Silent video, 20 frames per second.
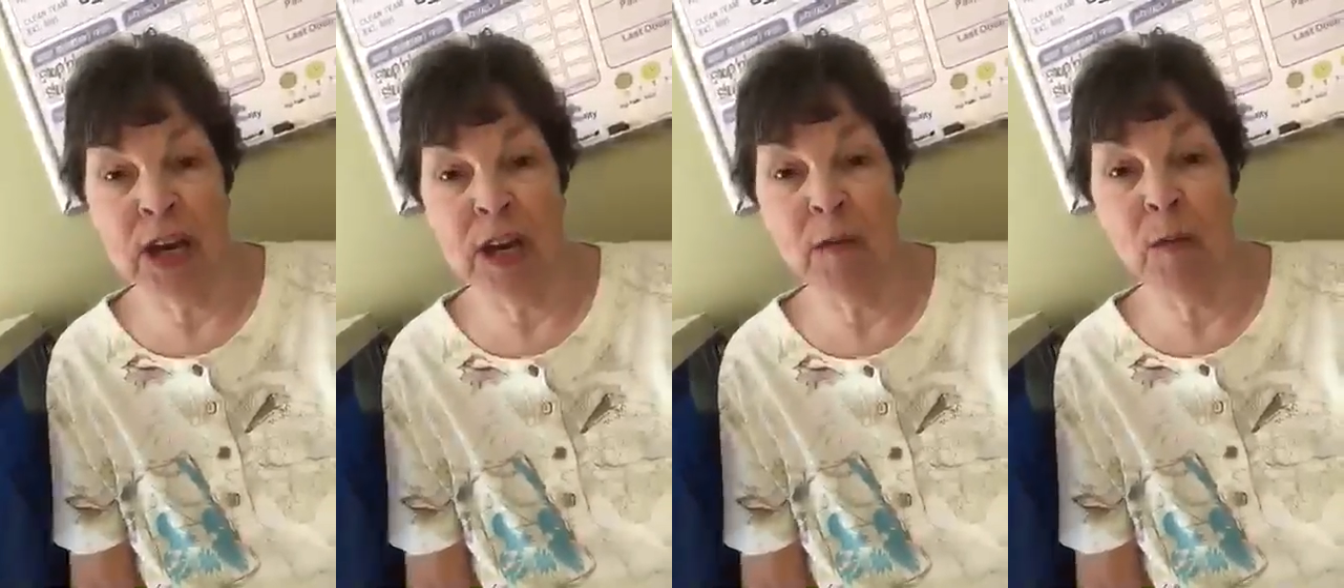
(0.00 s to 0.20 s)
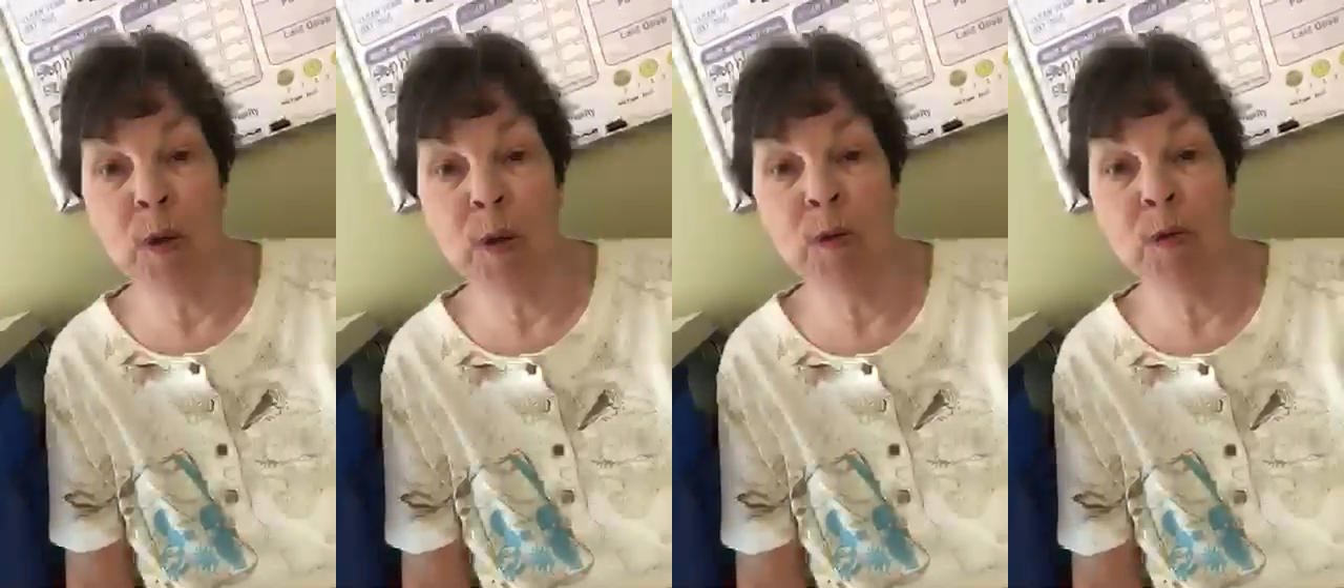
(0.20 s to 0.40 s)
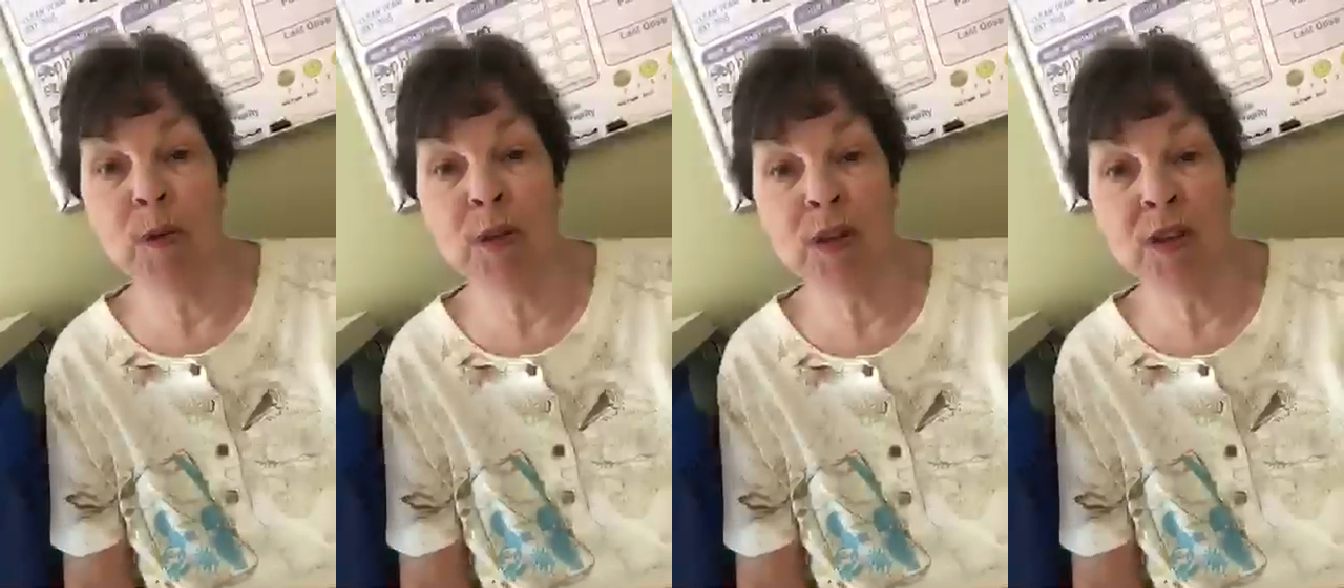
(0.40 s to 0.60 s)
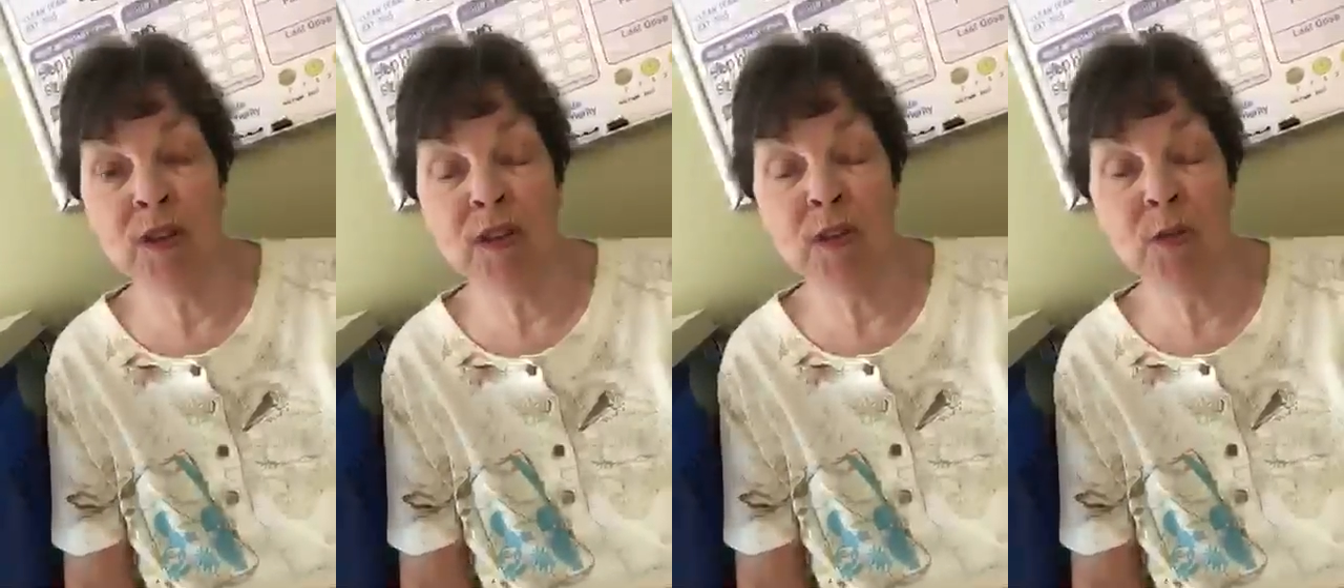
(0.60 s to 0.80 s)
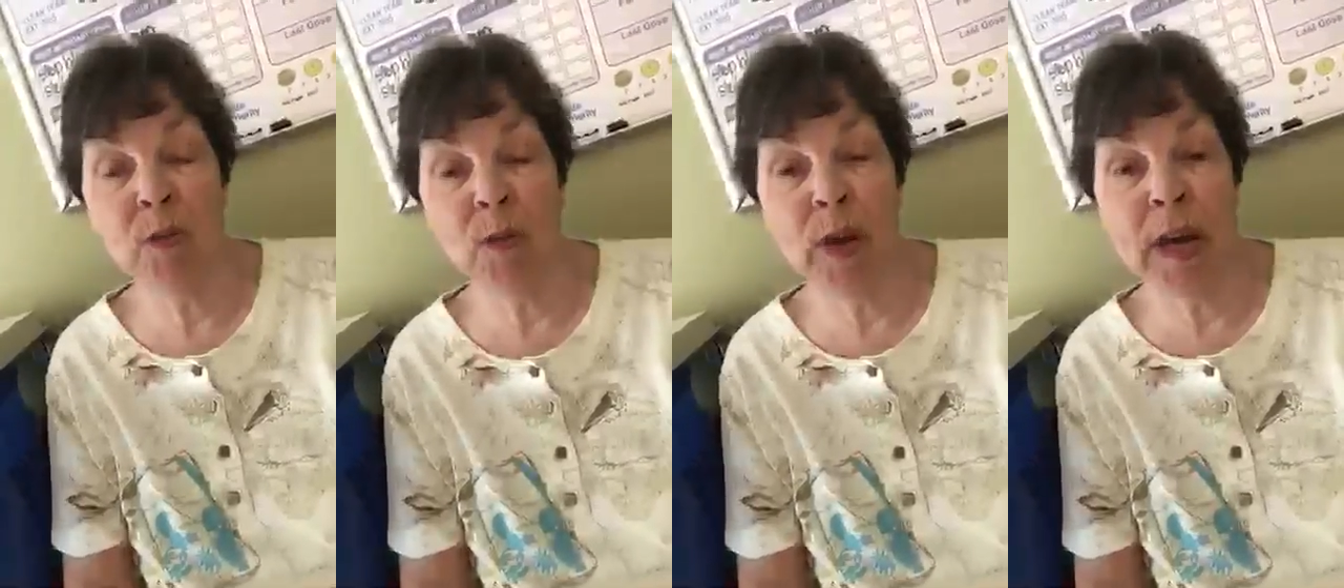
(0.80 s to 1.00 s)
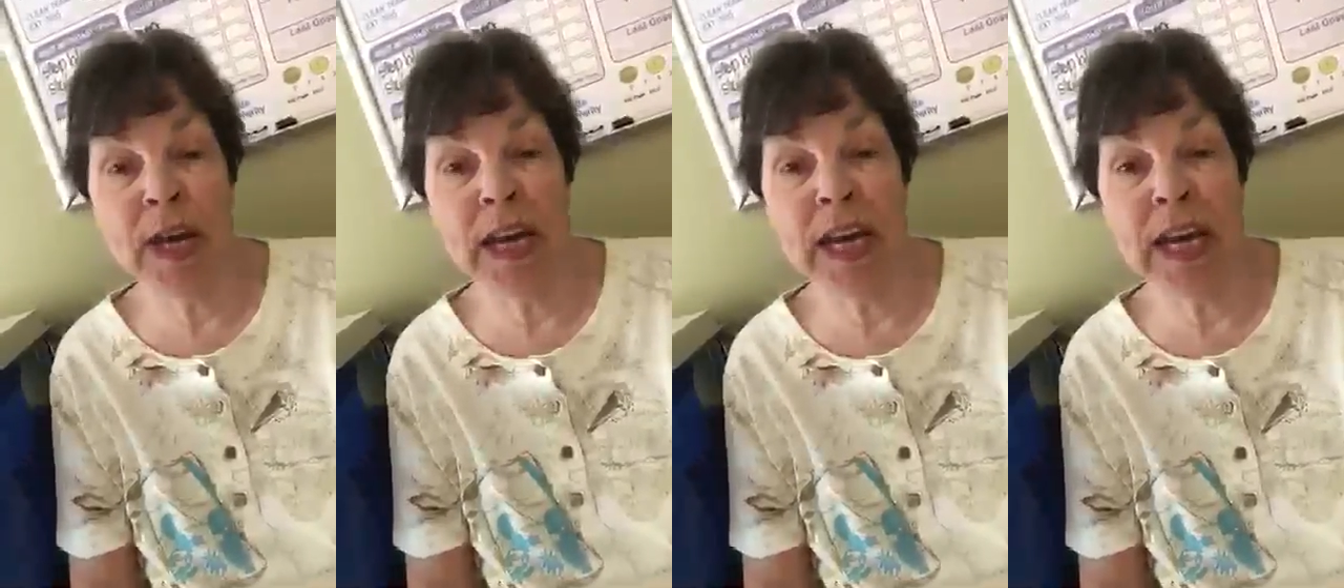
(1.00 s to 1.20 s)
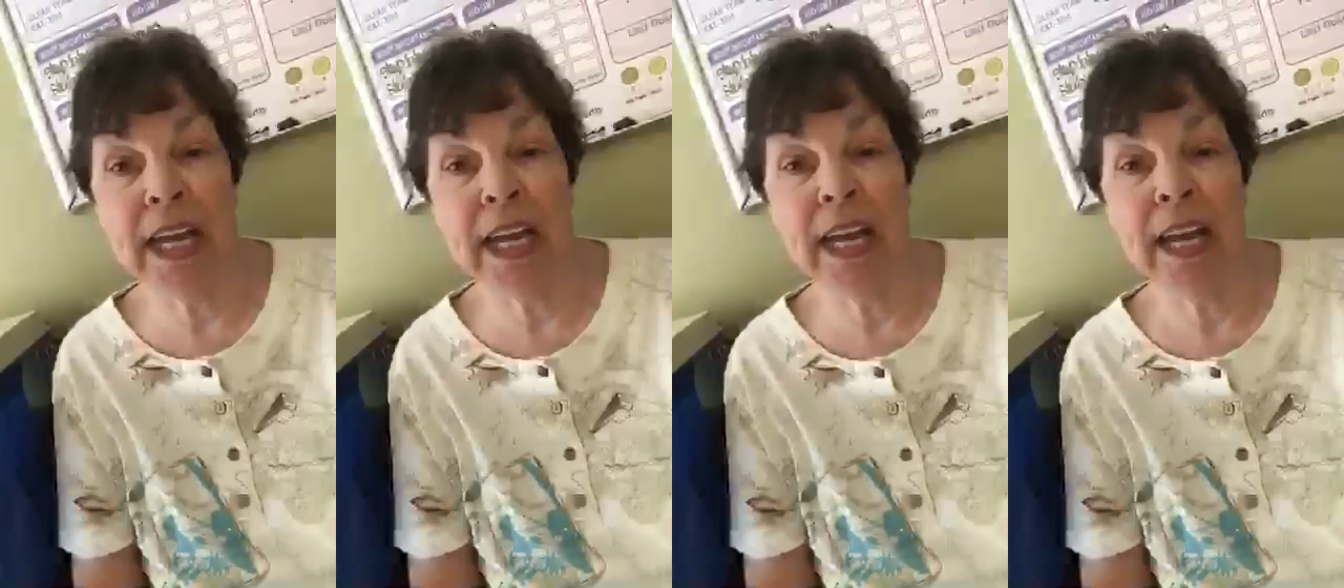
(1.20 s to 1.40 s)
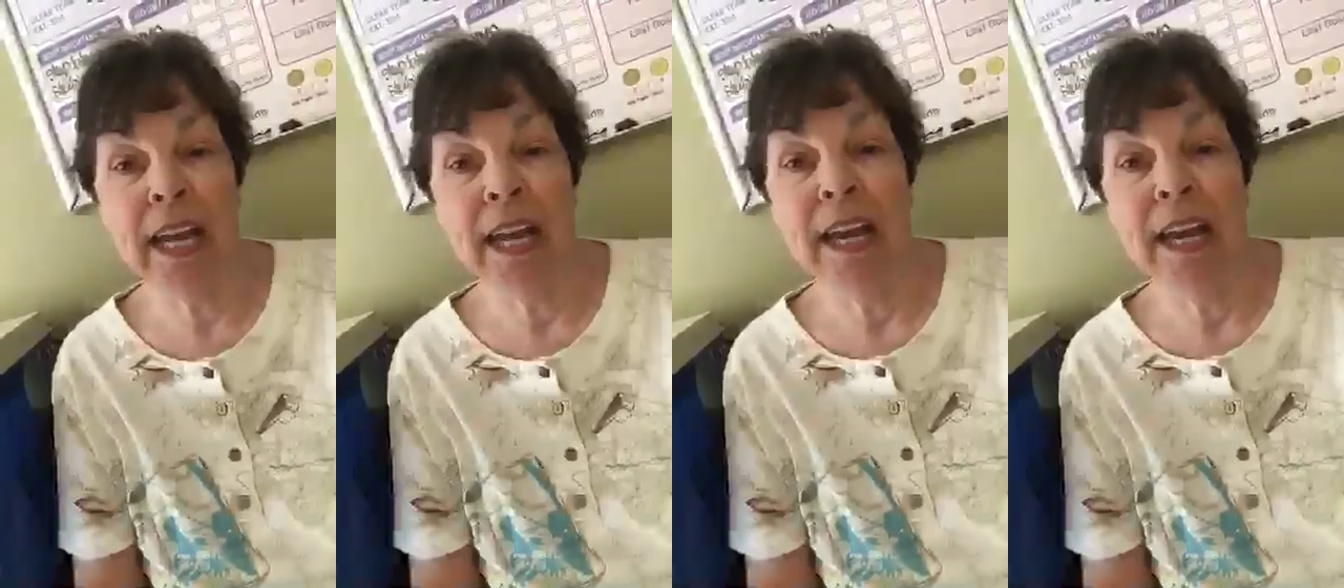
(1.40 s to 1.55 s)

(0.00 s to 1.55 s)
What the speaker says: and we were just swinging